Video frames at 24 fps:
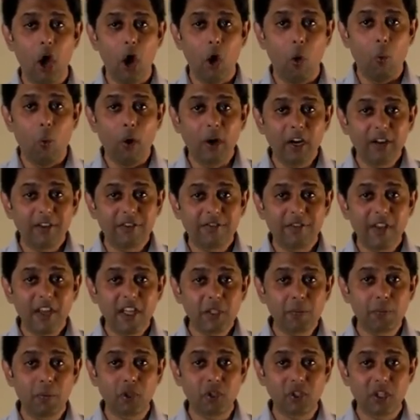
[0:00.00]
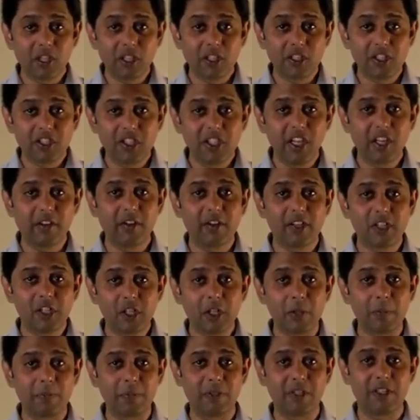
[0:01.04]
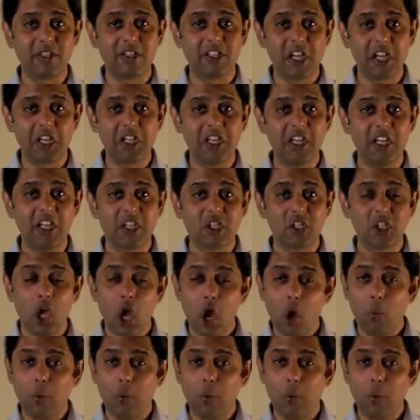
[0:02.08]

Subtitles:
One of Facebook's little secret tips and techniques,